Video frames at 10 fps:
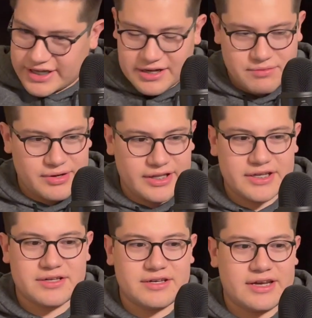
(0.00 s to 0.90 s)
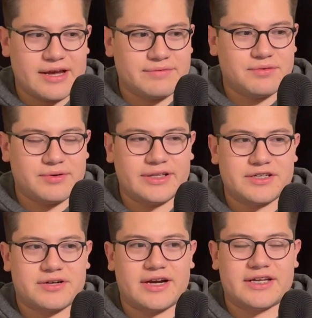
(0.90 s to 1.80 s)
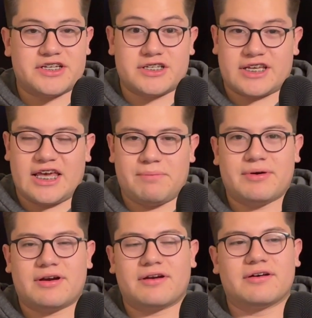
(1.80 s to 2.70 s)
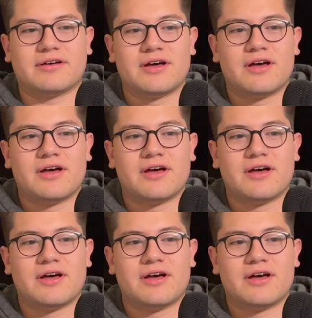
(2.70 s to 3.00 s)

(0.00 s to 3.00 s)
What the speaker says: really never really try to just keep it on a